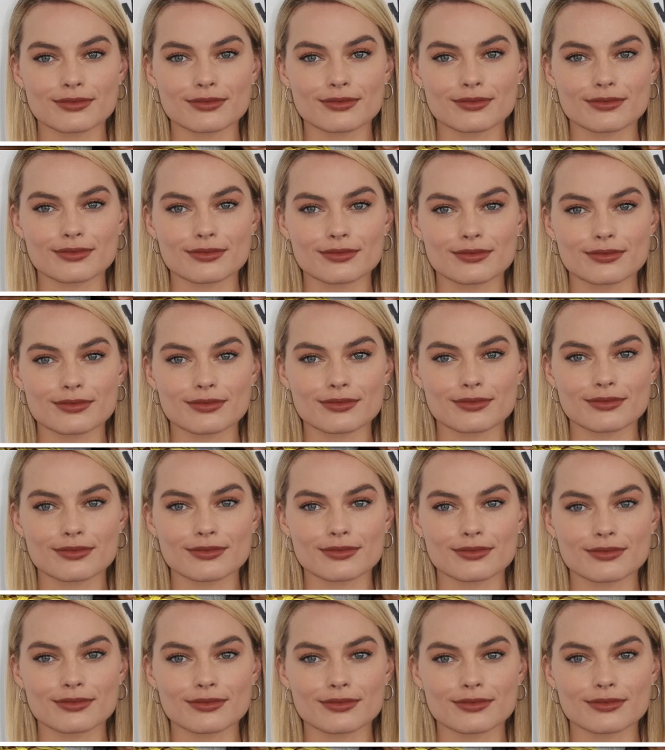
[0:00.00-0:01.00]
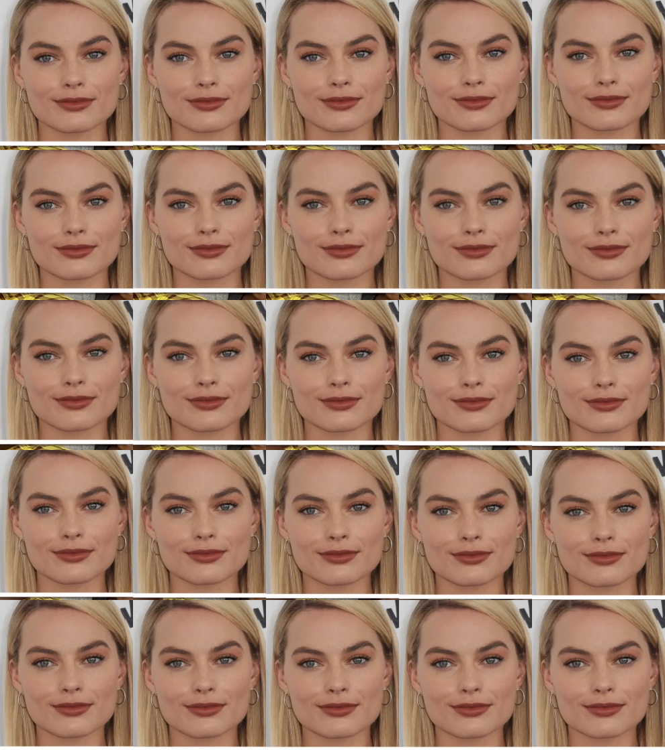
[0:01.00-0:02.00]

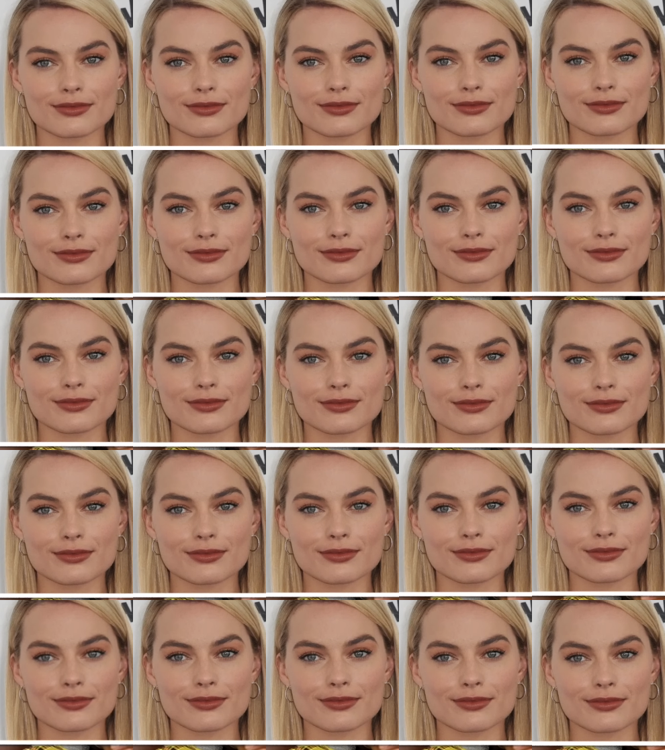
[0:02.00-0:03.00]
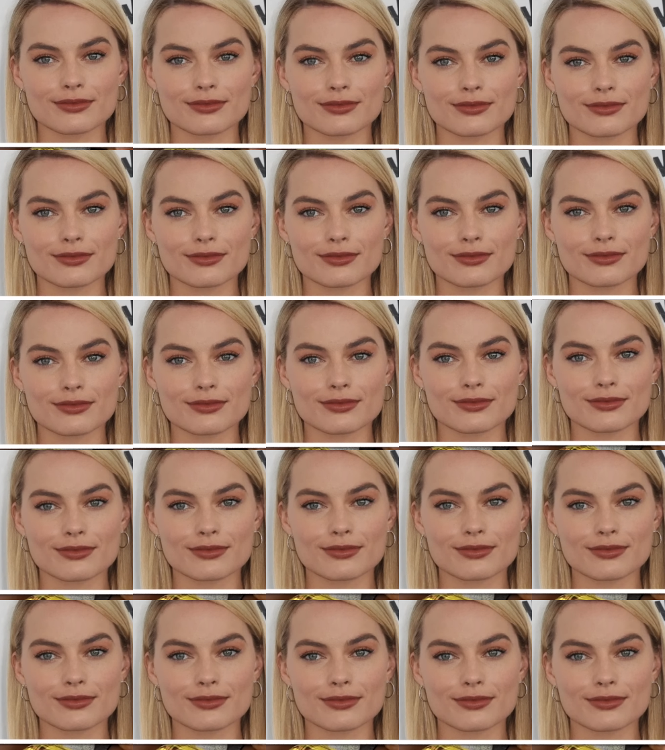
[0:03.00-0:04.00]

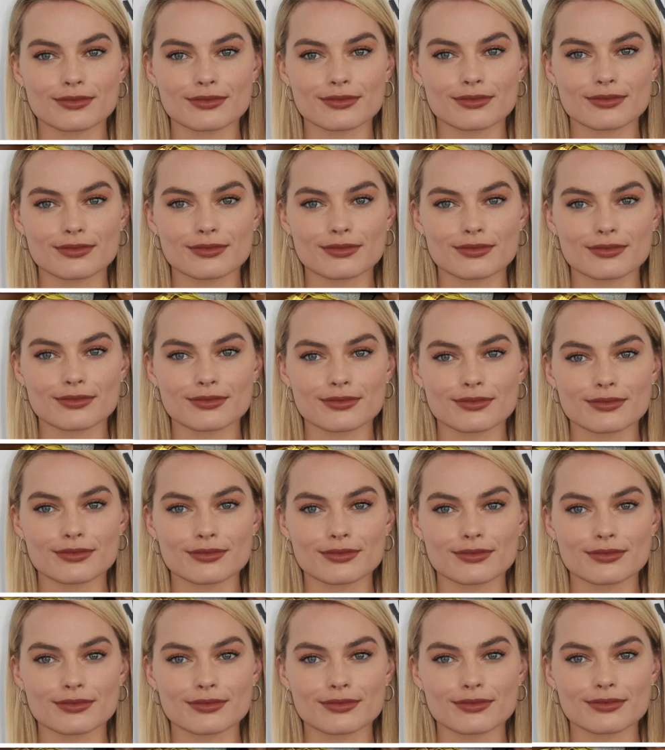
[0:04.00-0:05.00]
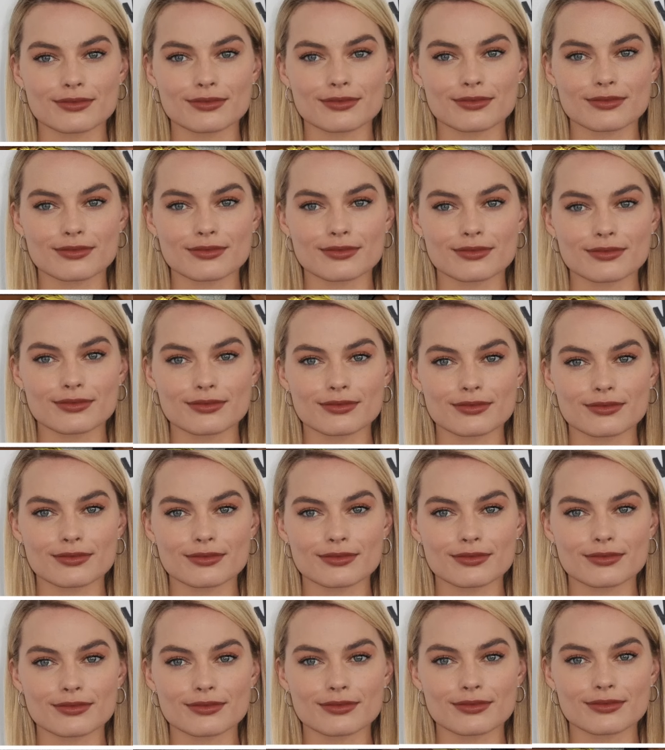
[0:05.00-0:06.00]

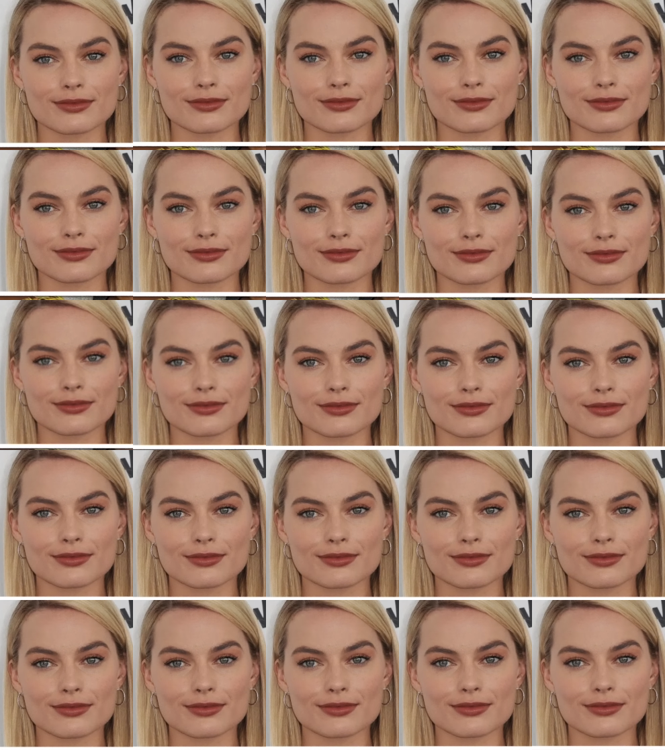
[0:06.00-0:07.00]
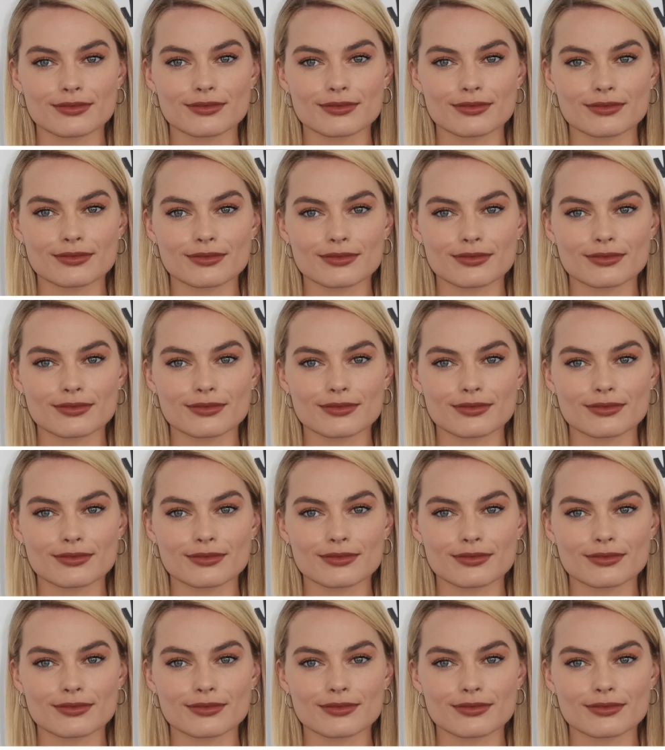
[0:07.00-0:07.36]
(silent)